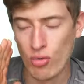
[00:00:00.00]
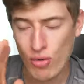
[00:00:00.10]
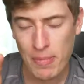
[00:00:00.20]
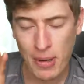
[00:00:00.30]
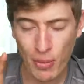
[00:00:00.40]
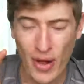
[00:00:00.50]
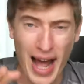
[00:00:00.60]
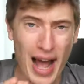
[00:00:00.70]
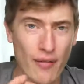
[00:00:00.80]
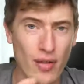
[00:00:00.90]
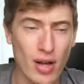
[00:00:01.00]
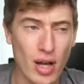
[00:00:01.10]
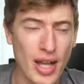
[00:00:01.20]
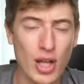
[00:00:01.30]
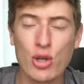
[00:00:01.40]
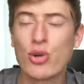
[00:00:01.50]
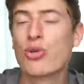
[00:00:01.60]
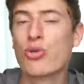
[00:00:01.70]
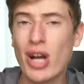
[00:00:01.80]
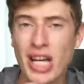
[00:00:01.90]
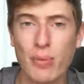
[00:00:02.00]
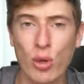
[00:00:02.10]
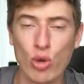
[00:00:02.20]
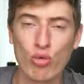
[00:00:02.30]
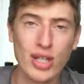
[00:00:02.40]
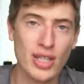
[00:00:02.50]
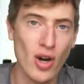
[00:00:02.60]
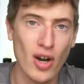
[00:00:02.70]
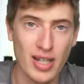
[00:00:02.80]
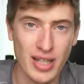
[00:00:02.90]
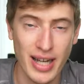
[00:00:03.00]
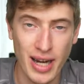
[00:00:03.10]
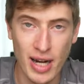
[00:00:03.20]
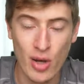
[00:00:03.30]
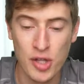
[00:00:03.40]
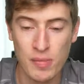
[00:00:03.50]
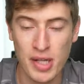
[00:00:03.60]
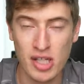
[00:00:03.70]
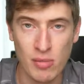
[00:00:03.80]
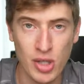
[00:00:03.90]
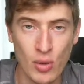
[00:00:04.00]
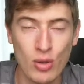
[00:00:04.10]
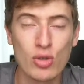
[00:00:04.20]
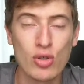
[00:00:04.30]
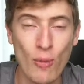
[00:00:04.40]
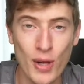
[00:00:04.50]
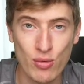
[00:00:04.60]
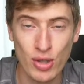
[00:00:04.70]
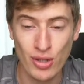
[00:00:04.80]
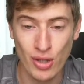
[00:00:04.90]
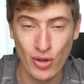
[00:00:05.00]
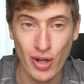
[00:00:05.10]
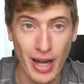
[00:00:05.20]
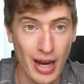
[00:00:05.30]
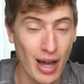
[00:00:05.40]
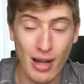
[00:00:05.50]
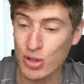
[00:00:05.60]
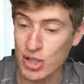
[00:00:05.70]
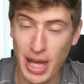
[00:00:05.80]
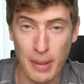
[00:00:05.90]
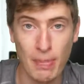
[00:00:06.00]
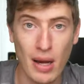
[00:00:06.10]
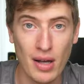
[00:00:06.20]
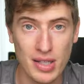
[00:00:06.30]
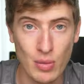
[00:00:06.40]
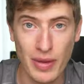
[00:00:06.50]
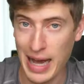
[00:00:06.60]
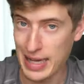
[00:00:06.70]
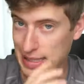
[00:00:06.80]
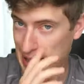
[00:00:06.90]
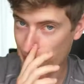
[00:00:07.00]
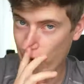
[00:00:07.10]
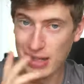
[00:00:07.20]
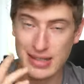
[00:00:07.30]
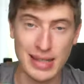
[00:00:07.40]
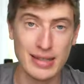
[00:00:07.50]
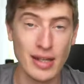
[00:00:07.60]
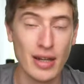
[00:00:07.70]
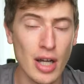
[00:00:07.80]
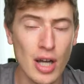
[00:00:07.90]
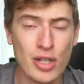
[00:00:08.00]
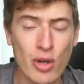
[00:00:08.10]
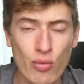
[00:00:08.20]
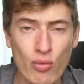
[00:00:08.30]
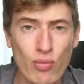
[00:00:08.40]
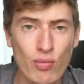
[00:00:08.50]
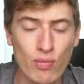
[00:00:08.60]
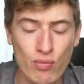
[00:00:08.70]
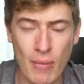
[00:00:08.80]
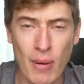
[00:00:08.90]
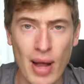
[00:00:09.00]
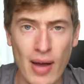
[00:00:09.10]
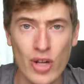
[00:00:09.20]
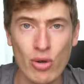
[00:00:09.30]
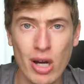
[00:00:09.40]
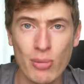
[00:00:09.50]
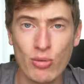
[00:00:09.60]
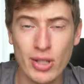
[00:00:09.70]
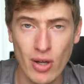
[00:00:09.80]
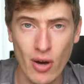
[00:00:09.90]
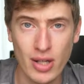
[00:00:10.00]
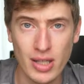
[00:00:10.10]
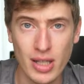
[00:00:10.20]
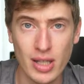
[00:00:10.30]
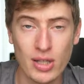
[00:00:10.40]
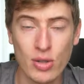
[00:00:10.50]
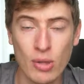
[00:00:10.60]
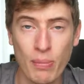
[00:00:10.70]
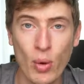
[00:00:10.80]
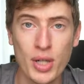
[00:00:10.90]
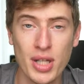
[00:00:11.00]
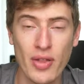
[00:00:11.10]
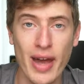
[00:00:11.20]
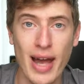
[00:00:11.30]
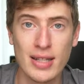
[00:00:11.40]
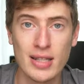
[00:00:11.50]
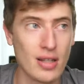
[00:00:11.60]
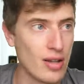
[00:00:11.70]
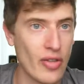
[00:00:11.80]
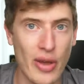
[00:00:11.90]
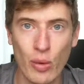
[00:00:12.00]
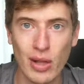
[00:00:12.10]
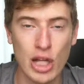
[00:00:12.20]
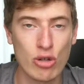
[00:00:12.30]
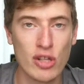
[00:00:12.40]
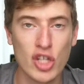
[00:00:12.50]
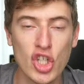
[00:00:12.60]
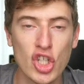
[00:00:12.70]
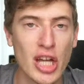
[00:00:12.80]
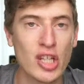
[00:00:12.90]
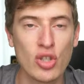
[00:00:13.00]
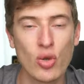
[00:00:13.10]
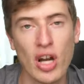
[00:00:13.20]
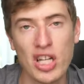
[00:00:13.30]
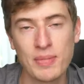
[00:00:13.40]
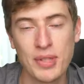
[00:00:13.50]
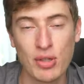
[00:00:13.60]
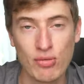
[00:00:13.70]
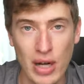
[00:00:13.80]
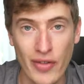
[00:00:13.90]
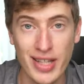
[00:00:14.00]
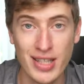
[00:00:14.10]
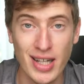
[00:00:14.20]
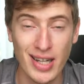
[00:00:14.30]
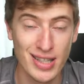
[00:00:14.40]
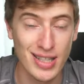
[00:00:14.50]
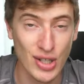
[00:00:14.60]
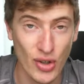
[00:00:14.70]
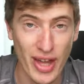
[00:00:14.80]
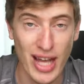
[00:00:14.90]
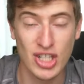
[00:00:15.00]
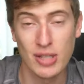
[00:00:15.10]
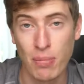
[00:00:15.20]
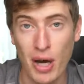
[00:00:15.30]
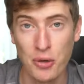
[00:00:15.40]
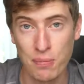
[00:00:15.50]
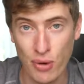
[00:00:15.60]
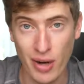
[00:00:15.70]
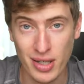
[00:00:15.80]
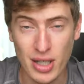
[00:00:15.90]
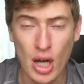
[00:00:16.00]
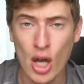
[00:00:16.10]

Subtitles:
Redbubble have incredible retargeting. And I know this because I've been doing so much research on it and I'm just getting blasted with ads left, right, and center. So Redbubble have incredible retargeting to the point that they will literally chase your customers around the internet until they actually buy your product.